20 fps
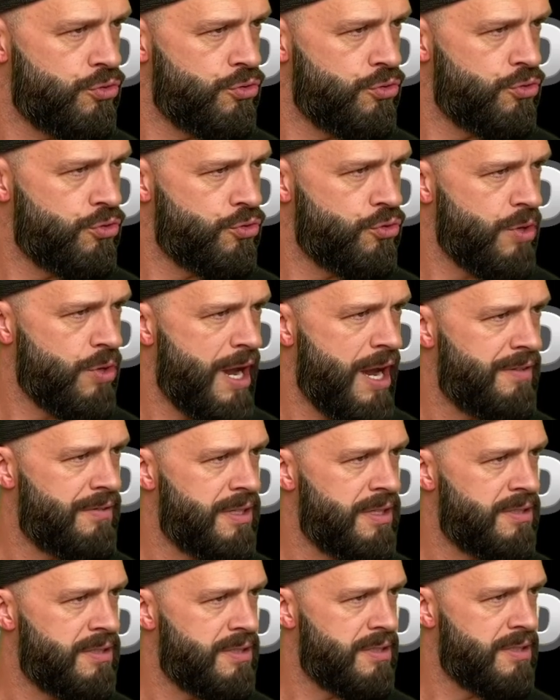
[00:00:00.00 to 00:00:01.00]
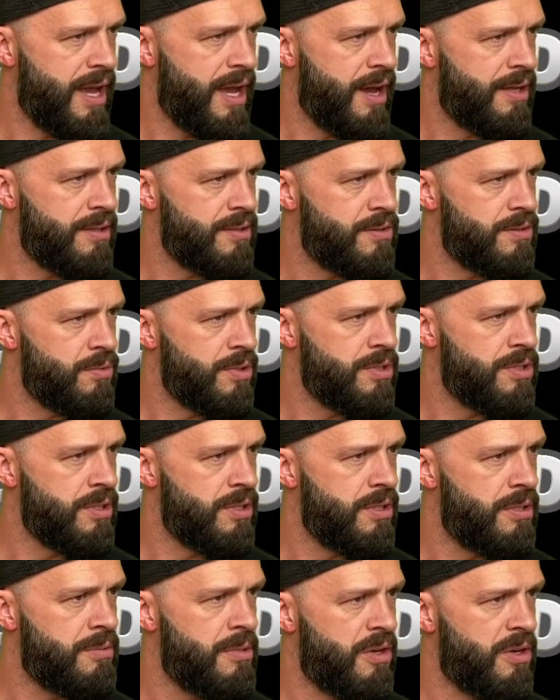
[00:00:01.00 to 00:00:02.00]
driving stats, what's a
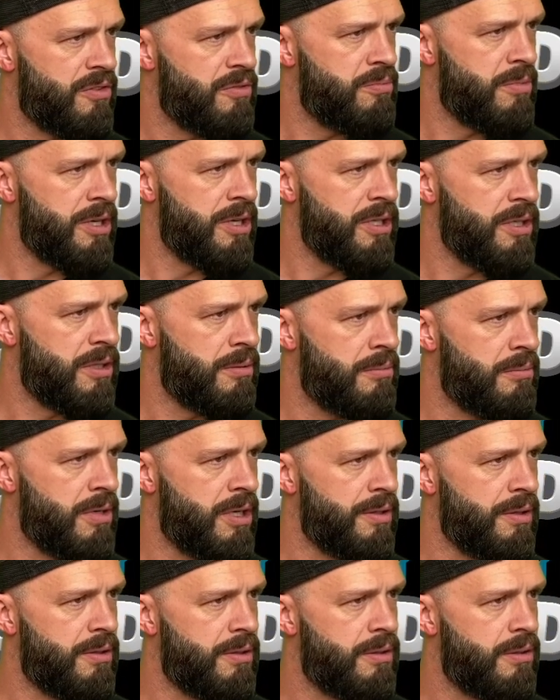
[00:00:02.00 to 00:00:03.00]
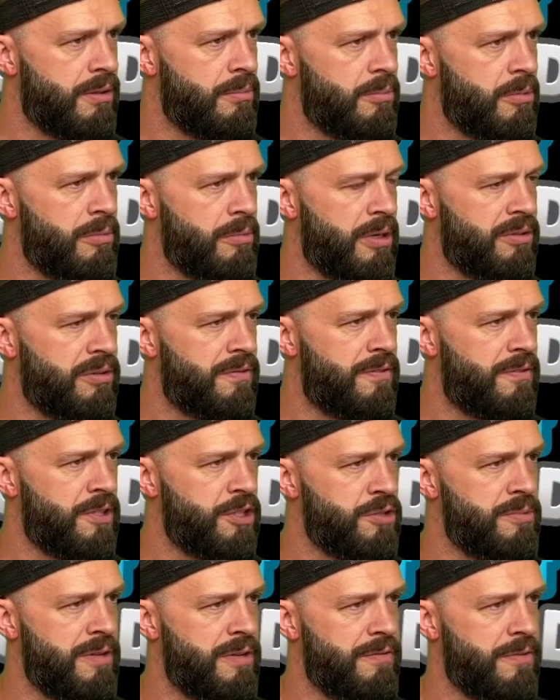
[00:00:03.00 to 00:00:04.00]
good amount of money a month? I'm about to
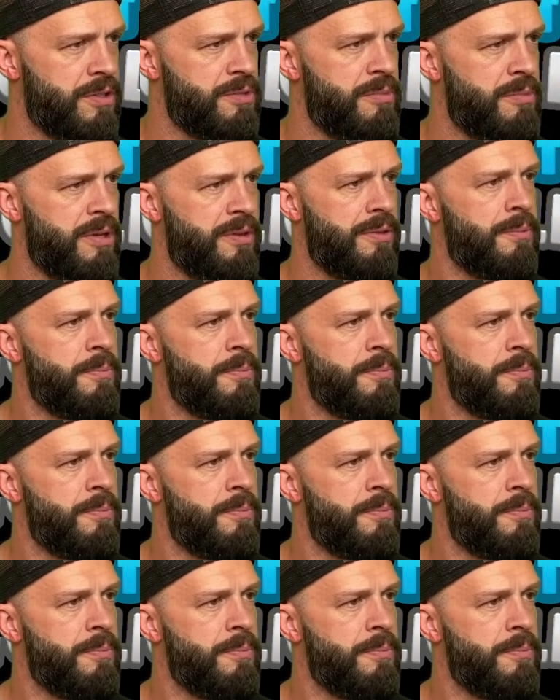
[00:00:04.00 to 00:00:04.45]
finish my first month.